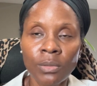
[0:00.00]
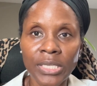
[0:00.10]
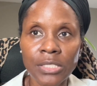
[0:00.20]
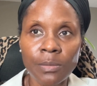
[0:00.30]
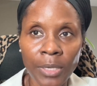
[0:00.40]

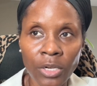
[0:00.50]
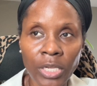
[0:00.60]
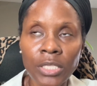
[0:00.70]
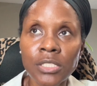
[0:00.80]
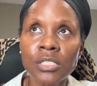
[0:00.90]

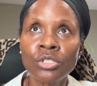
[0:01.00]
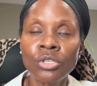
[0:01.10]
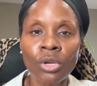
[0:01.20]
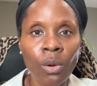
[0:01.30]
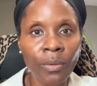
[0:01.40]
experience
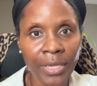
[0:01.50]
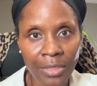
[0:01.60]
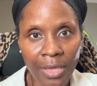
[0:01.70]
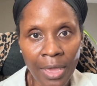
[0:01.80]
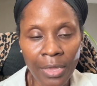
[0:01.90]
knowing
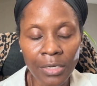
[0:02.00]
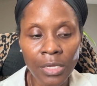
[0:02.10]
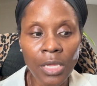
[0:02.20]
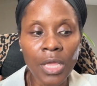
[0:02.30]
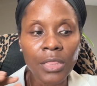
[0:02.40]
that
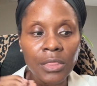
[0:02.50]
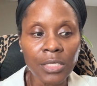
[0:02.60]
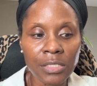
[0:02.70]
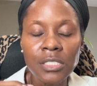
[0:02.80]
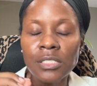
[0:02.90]

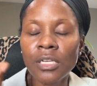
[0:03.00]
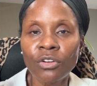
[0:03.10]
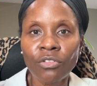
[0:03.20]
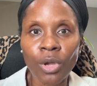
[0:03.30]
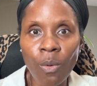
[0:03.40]
this is going to
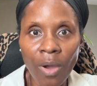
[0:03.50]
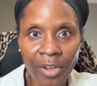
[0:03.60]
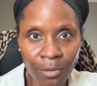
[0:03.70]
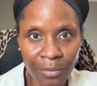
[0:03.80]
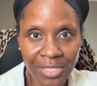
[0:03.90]

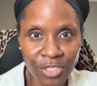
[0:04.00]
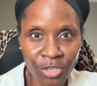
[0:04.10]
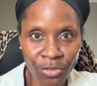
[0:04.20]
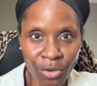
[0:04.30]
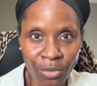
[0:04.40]
require me to
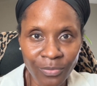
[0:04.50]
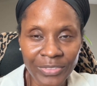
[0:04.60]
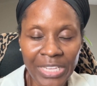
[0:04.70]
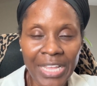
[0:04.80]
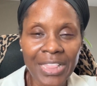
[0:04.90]
grow,
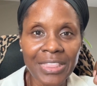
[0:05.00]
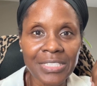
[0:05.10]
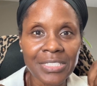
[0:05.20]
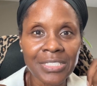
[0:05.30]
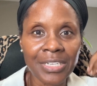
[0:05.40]

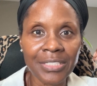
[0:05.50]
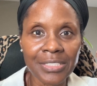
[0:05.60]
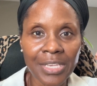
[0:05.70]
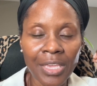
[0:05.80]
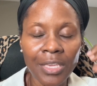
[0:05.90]
this is going
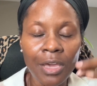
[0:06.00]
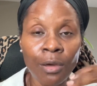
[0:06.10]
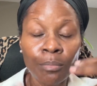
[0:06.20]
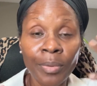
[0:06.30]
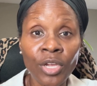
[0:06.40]
to take a
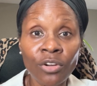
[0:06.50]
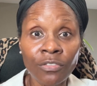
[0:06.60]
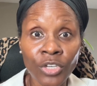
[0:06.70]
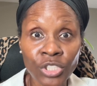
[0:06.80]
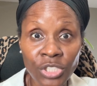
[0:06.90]
bigger
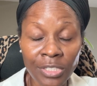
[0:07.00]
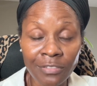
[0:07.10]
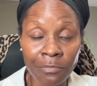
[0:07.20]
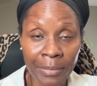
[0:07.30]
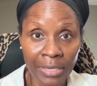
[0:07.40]
version
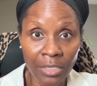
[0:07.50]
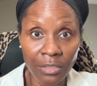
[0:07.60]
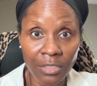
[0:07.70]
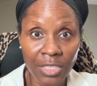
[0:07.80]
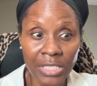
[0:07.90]
of me,
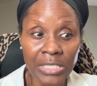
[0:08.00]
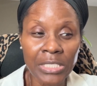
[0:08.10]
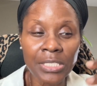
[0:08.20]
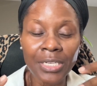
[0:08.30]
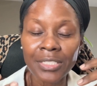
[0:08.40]
this
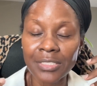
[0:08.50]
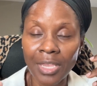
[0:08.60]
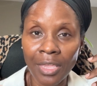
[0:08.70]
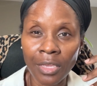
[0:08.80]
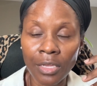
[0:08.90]
is going to
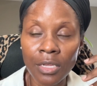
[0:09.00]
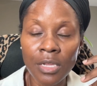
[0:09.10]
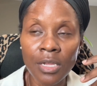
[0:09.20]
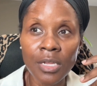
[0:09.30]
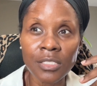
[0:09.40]
take
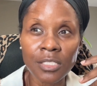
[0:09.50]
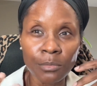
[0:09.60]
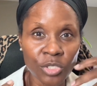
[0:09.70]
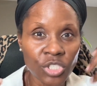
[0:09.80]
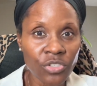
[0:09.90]
some
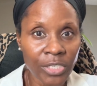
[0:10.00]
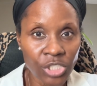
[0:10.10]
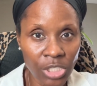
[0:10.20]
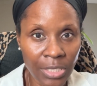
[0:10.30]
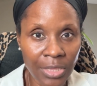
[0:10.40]

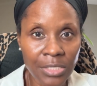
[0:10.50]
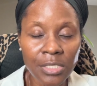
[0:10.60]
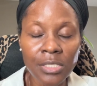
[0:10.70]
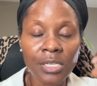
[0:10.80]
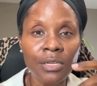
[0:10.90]
stretching, this
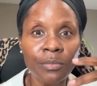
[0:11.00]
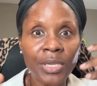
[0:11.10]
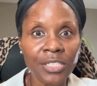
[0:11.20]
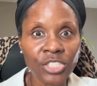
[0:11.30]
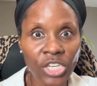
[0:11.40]
is going to be
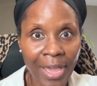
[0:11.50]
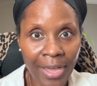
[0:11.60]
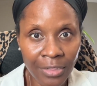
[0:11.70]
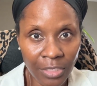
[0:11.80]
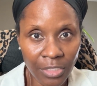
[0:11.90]
a
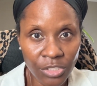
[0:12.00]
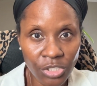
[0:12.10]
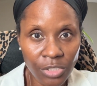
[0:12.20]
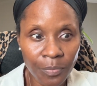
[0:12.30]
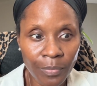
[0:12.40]
challenge.